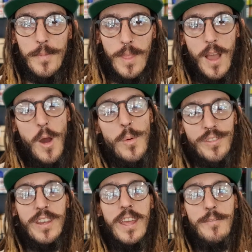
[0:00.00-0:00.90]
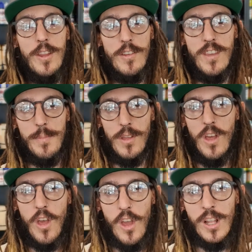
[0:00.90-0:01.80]
was going to get videos up
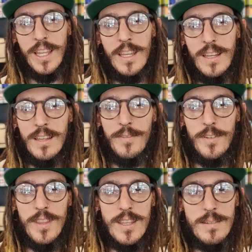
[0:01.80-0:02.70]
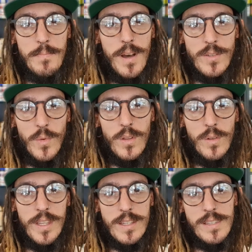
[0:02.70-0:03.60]
earlier for this, but with
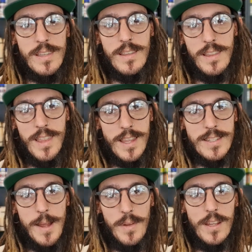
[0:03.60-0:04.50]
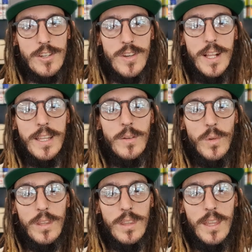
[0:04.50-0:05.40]
all these things happening in Australia
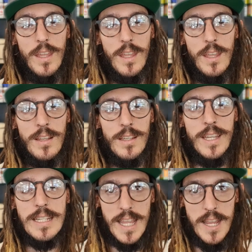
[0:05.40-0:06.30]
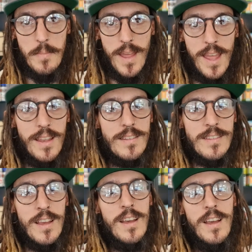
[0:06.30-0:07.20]
with the nicotine bans,
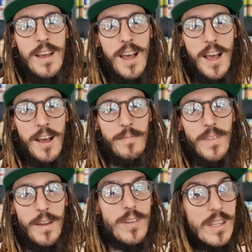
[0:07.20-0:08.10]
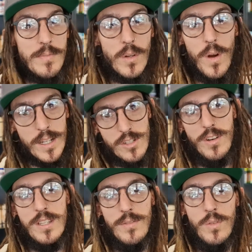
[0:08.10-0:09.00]
everything's been quite
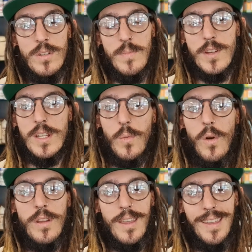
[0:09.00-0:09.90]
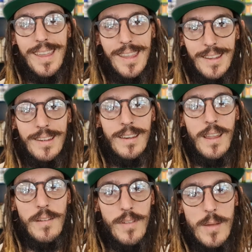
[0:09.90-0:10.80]
stressful, especially working in
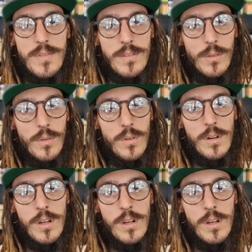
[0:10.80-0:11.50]
a vape store.